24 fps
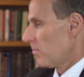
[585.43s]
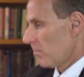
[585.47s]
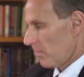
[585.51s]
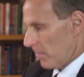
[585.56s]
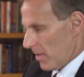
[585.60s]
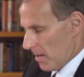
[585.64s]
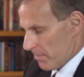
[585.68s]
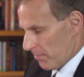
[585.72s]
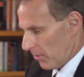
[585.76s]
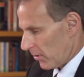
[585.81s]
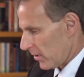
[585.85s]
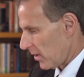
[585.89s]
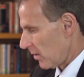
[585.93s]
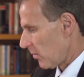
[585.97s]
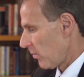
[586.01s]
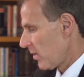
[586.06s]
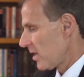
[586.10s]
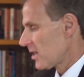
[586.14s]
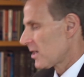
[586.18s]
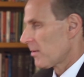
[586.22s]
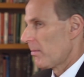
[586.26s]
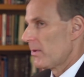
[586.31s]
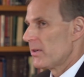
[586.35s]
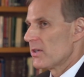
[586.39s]
people can
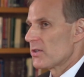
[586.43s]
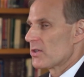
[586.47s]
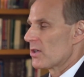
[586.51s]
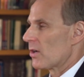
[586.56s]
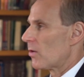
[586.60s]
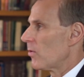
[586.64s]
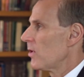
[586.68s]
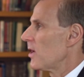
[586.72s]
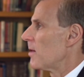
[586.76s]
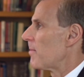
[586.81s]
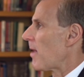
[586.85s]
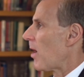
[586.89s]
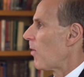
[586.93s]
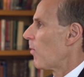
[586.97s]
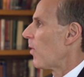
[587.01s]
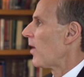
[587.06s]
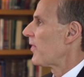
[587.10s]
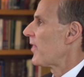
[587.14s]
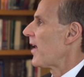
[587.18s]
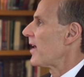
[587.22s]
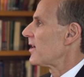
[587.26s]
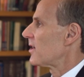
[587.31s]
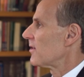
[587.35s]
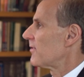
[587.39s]
reasonably disagree about
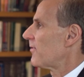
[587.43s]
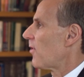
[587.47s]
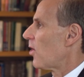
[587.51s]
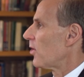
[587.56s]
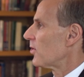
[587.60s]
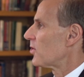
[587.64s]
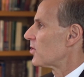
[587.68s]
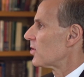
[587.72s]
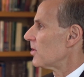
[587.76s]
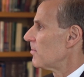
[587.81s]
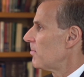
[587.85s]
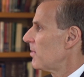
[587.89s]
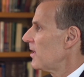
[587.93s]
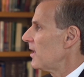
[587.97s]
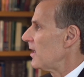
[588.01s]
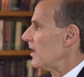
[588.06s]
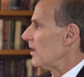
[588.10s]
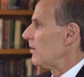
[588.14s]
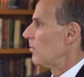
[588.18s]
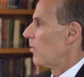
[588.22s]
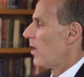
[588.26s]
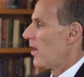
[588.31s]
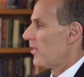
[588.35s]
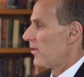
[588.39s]
what that default should
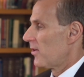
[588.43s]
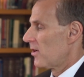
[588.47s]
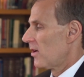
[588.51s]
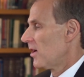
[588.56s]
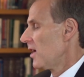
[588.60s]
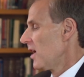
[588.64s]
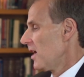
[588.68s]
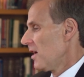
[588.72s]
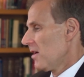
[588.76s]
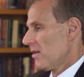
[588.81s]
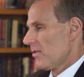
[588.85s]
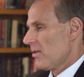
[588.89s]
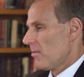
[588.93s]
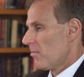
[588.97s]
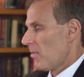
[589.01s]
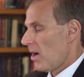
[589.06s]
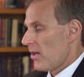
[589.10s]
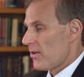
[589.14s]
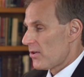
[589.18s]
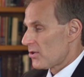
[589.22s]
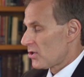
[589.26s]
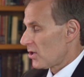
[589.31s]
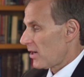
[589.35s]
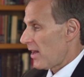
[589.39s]
be, whether the
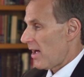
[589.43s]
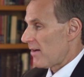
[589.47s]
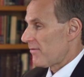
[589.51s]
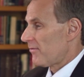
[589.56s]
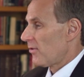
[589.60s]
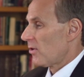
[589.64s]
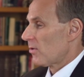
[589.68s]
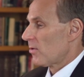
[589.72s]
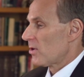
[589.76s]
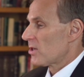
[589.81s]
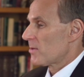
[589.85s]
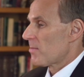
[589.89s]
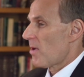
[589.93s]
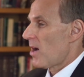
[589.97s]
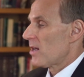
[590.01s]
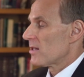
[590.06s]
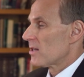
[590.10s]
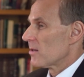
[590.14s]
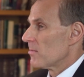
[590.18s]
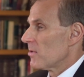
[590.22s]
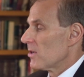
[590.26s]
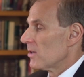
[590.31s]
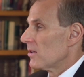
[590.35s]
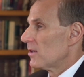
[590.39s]
mother should have full
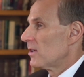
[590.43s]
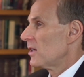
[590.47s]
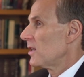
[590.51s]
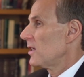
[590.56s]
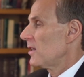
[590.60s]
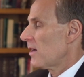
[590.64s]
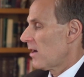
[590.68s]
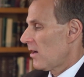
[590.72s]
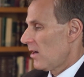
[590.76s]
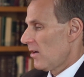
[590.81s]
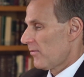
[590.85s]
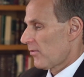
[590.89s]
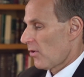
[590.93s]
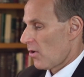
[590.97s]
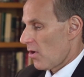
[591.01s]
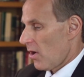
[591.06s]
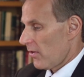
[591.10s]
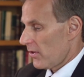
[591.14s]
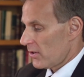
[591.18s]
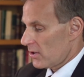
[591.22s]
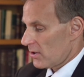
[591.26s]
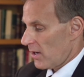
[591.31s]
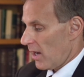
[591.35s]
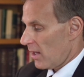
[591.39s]
responsibility for all
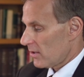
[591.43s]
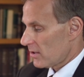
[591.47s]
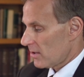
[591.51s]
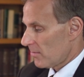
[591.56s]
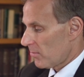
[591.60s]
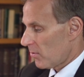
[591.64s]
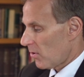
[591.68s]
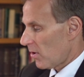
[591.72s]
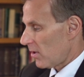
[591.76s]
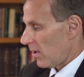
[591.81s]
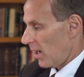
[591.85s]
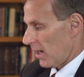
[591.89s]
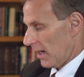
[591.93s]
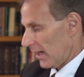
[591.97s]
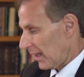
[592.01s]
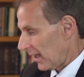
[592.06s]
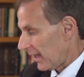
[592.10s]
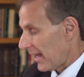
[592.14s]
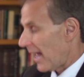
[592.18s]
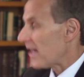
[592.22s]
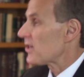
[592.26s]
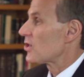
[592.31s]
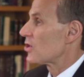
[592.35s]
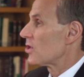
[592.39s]
the child support
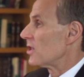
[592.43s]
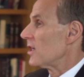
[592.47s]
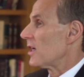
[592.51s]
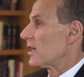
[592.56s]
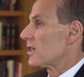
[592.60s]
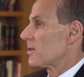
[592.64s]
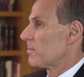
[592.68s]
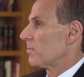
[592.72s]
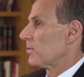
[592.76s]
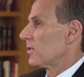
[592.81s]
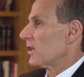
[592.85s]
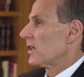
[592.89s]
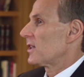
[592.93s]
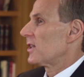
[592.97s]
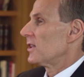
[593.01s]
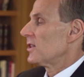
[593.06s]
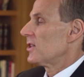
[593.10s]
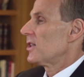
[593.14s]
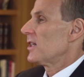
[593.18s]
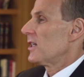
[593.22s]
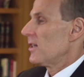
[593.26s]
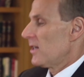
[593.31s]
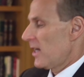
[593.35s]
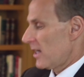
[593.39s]
unless she
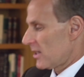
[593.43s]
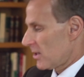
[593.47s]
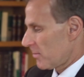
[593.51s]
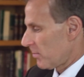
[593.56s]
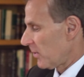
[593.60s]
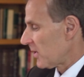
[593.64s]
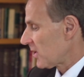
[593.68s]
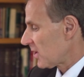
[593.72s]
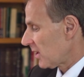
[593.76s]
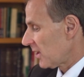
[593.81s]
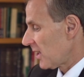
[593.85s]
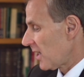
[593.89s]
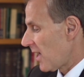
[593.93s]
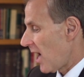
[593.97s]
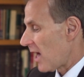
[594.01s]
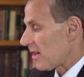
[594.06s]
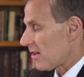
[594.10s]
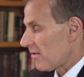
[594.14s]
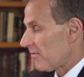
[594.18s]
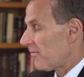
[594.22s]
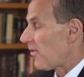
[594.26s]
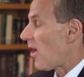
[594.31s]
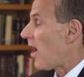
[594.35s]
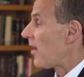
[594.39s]
explicitly, explicitly got
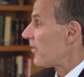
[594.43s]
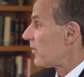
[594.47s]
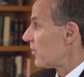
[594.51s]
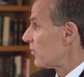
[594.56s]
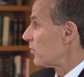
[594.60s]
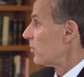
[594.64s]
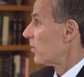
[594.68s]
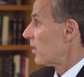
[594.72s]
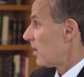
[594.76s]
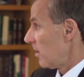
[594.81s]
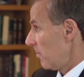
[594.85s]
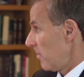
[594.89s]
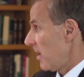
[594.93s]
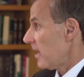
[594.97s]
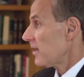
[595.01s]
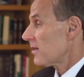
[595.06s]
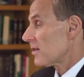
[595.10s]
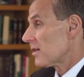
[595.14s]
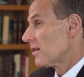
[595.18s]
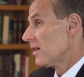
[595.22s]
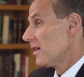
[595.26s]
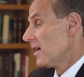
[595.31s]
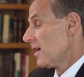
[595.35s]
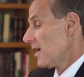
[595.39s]
the father to
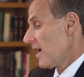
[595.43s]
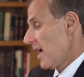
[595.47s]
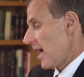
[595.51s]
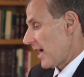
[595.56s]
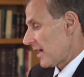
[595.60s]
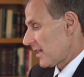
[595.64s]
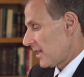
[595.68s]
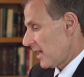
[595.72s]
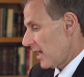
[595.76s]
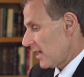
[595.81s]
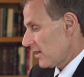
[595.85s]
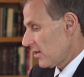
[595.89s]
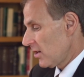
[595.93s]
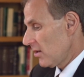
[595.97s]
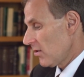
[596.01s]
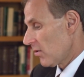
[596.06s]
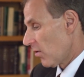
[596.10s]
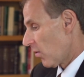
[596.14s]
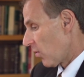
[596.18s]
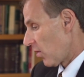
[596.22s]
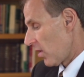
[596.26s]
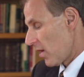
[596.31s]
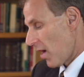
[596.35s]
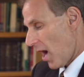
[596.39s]
commit ex ante
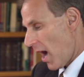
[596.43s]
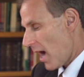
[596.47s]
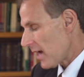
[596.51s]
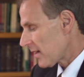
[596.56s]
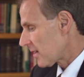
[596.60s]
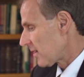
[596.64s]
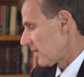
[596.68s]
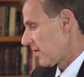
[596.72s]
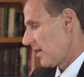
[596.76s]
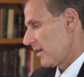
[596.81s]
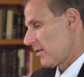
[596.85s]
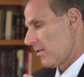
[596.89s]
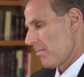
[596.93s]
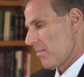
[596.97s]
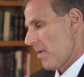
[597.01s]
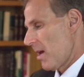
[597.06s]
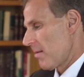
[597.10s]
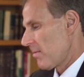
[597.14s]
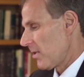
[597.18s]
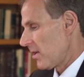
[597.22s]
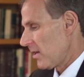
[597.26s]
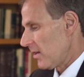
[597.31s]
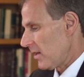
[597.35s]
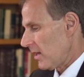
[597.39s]
or not, that
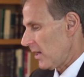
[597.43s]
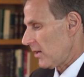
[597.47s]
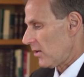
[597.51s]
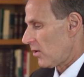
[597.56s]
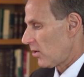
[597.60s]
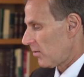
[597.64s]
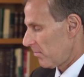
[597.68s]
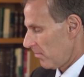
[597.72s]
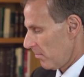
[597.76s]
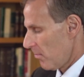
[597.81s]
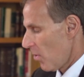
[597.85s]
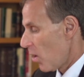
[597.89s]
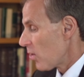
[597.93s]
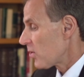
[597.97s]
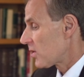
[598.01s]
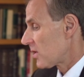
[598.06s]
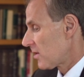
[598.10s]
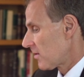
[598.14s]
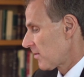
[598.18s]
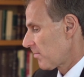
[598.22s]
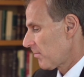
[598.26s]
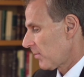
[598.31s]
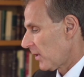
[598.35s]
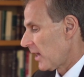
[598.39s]
maybe in most
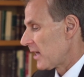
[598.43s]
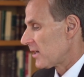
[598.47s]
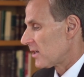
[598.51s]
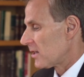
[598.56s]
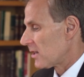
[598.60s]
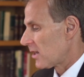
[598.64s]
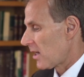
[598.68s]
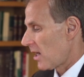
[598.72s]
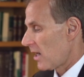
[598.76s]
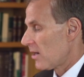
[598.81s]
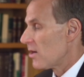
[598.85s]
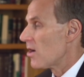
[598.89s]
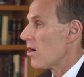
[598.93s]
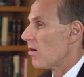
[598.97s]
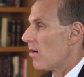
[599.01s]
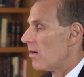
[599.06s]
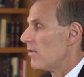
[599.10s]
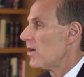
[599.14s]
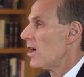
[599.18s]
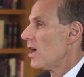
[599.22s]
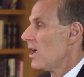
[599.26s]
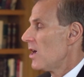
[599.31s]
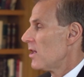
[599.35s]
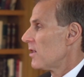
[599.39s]
places that I know
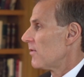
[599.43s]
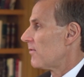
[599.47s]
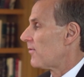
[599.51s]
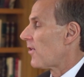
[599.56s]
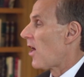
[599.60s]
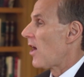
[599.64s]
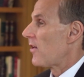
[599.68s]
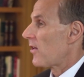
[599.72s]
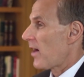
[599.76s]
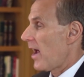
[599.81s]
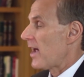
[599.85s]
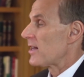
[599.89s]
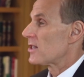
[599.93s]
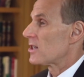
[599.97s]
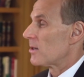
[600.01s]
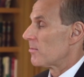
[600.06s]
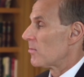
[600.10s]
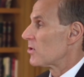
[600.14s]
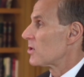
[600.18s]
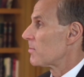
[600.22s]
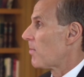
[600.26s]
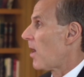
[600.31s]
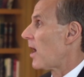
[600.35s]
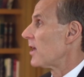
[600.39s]
of, the father has some
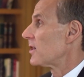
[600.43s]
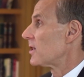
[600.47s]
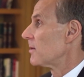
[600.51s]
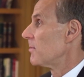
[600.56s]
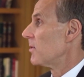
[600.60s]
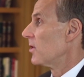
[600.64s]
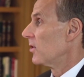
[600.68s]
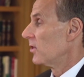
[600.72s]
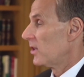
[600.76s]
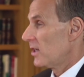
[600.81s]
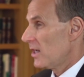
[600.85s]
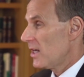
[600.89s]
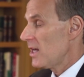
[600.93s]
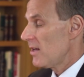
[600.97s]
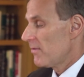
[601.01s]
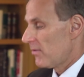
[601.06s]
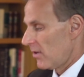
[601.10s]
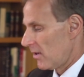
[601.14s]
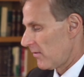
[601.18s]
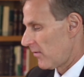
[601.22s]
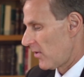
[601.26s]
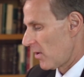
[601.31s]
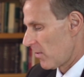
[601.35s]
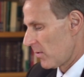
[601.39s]
responsibility
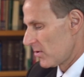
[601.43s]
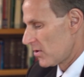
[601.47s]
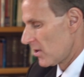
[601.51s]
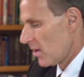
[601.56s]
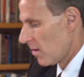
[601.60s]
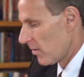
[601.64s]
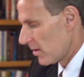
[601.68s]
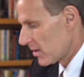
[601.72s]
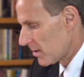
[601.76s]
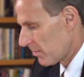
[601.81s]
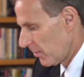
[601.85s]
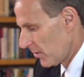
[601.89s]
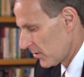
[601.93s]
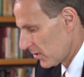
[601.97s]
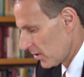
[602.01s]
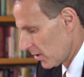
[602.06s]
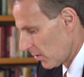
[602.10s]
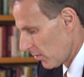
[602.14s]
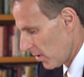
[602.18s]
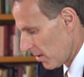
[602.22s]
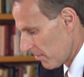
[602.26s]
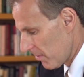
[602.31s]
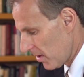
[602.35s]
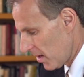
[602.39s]
even if there was no explicit
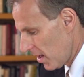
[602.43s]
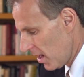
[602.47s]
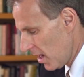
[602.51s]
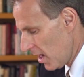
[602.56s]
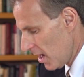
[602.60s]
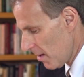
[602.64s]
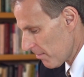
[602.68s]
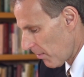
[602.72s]
agreement.